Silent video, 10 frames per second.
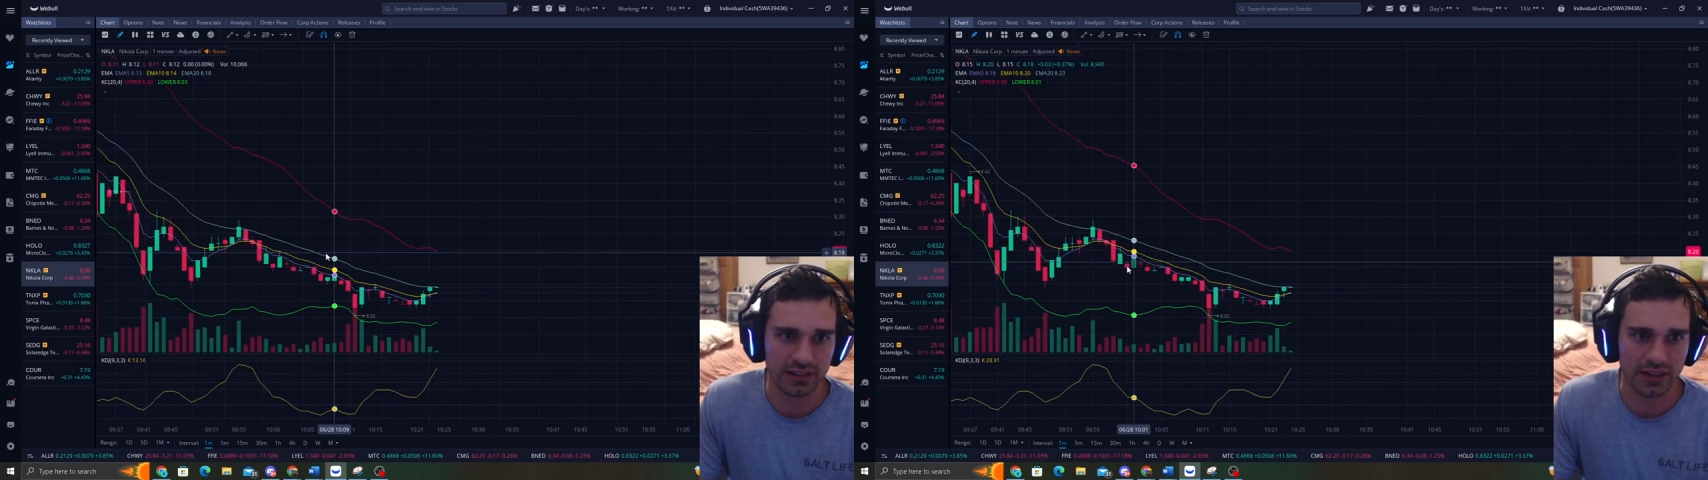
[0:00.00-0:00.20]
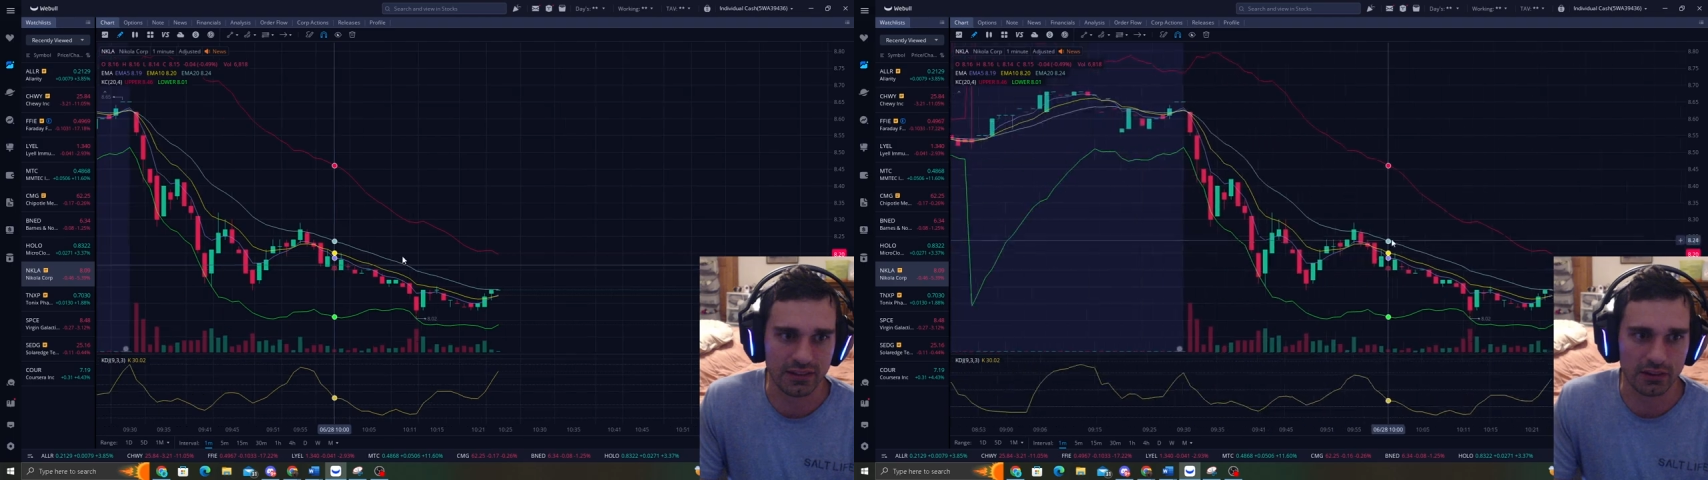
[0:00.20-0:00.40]

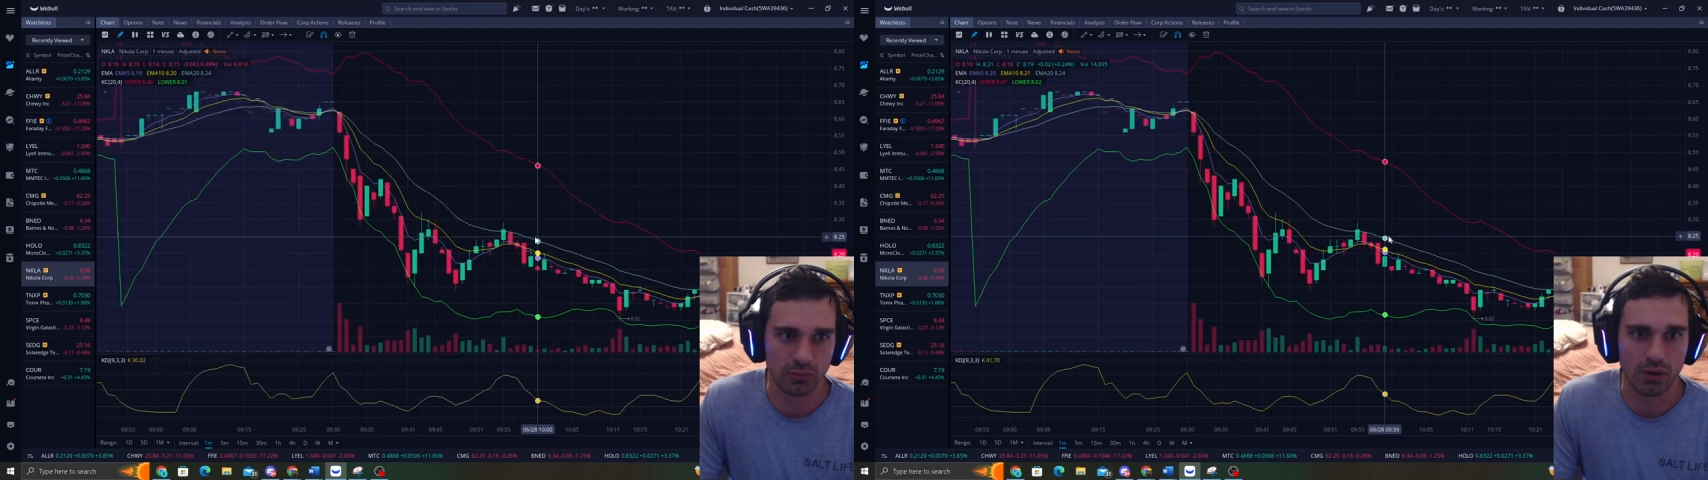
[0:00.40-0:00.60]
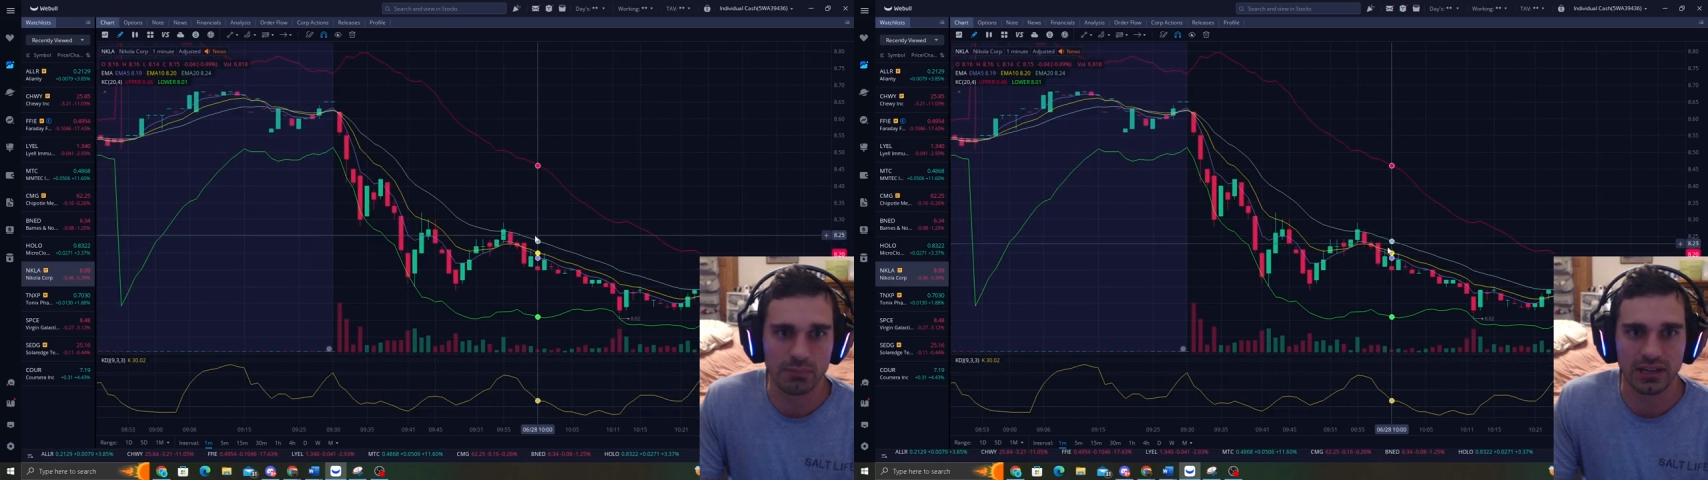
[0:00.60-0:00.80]
and then the
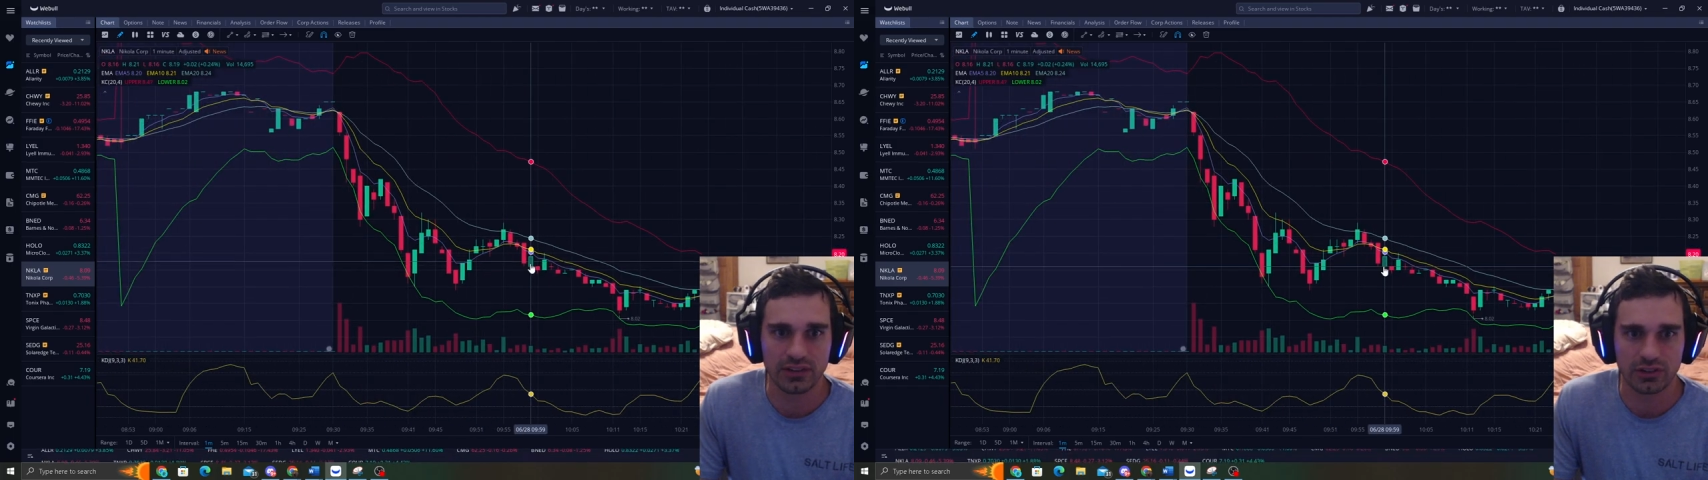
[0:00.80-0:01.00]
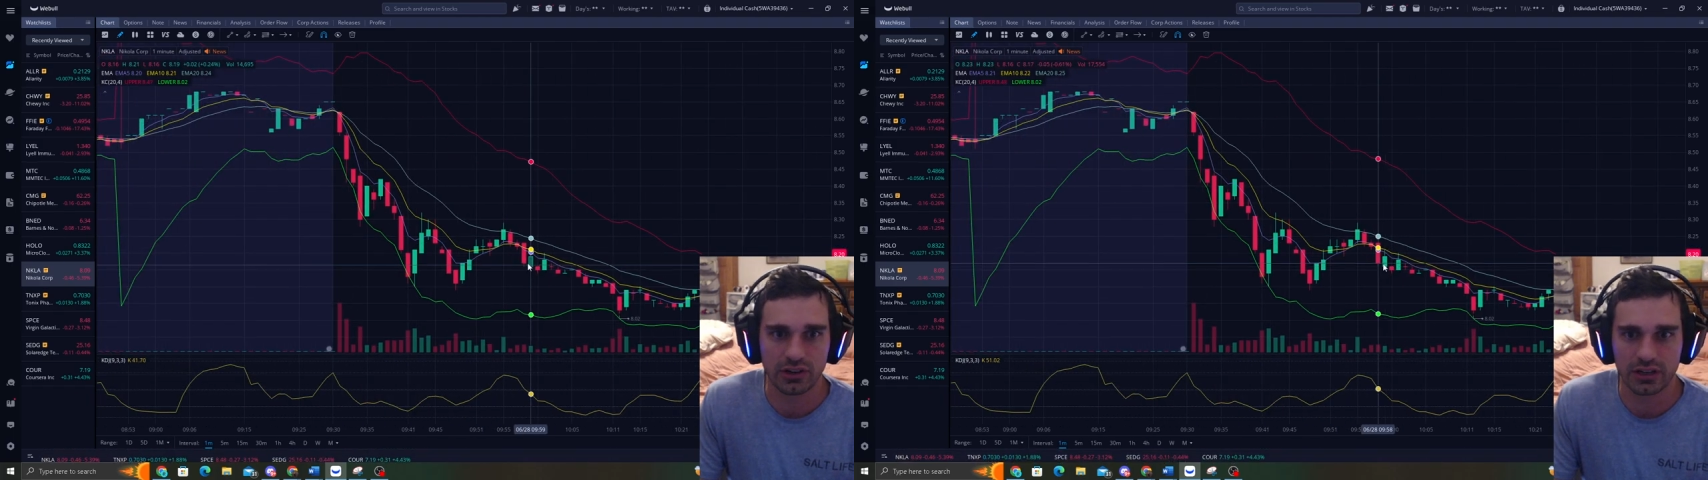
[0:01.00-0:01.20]

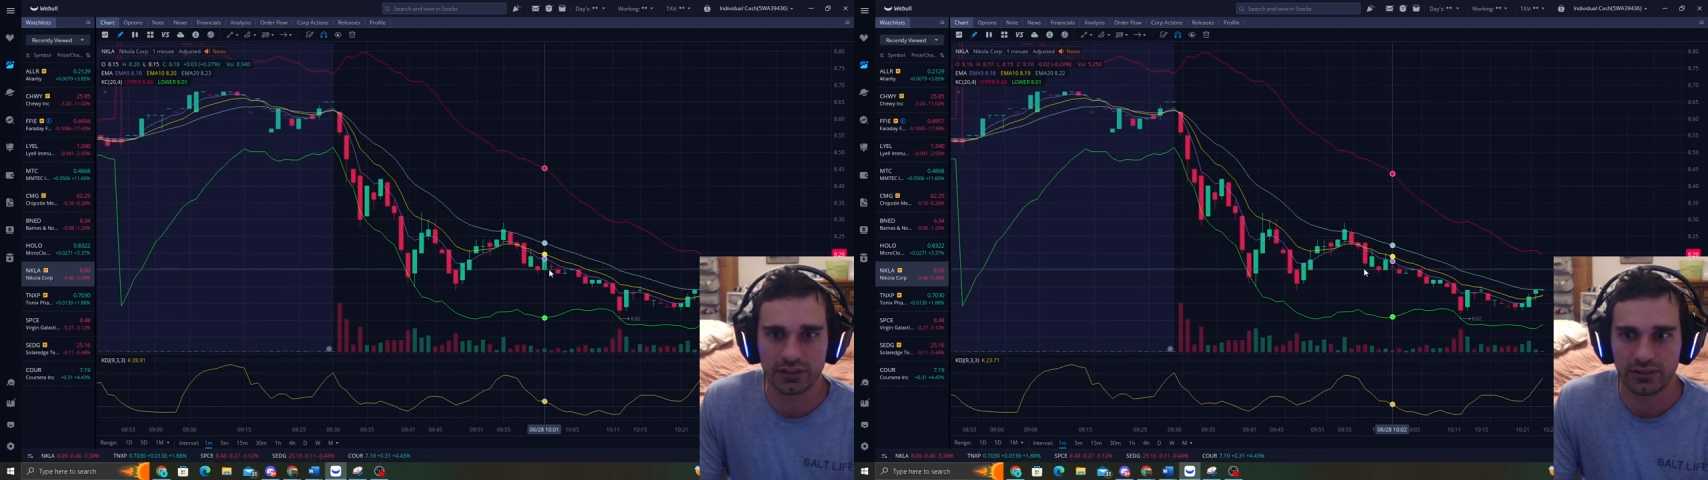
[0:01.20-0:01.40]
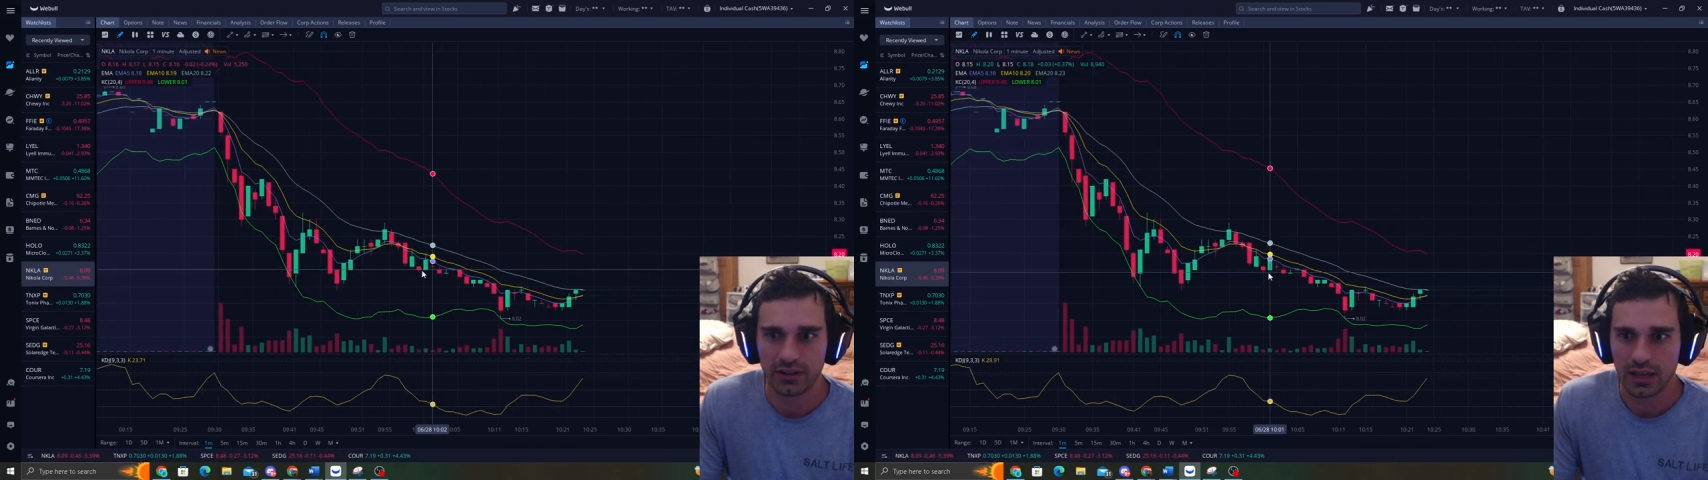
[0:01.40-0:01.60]
1-minute
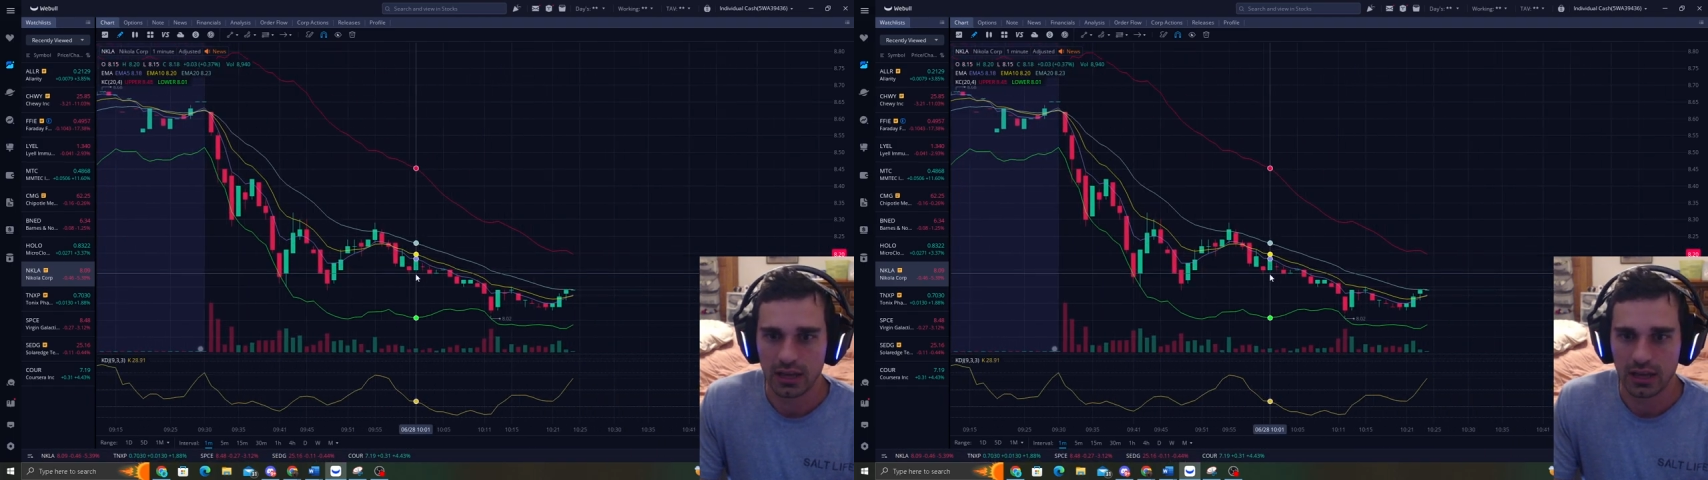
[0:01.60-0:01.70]
chart,